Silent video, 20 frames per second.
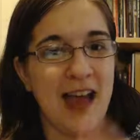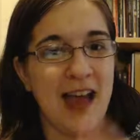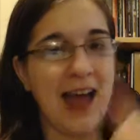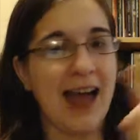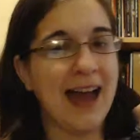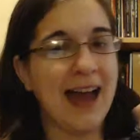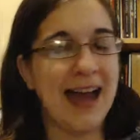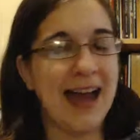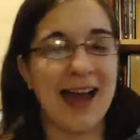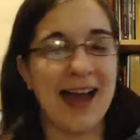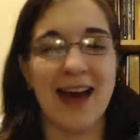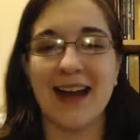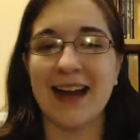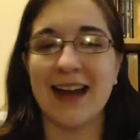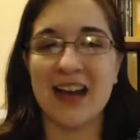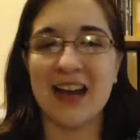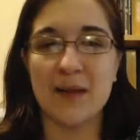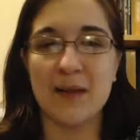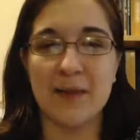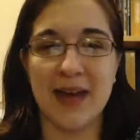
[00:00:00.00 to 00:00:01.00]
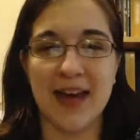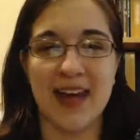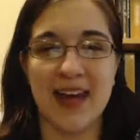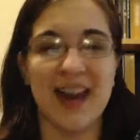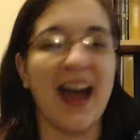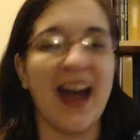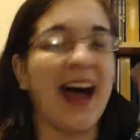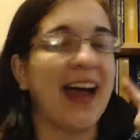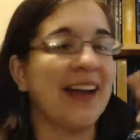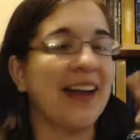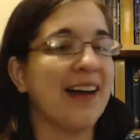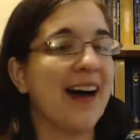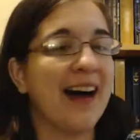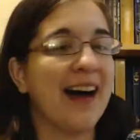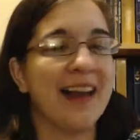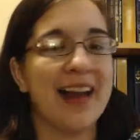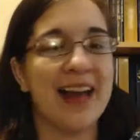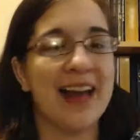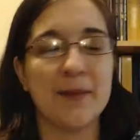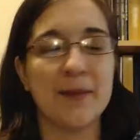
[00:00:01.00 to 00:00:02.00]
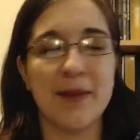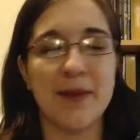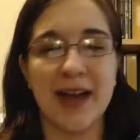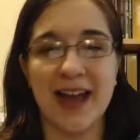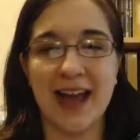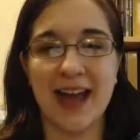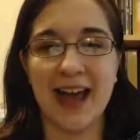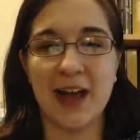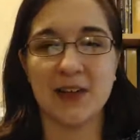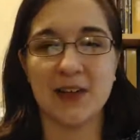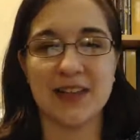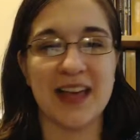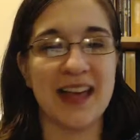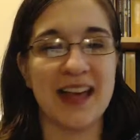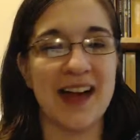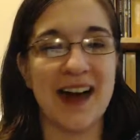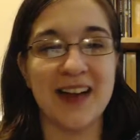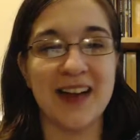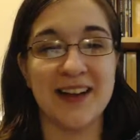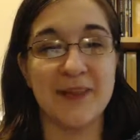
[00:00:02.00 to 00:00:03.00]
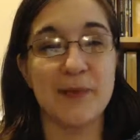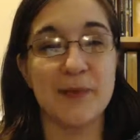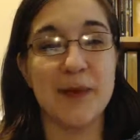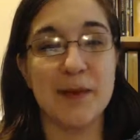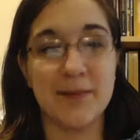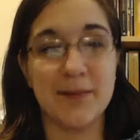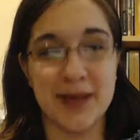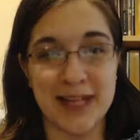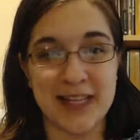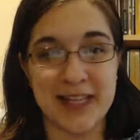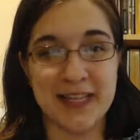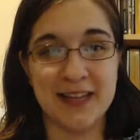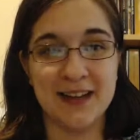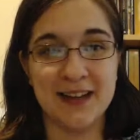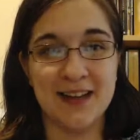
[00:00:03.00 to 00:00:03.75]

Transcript: I got out of bed. I got out of my house. I got off my butt.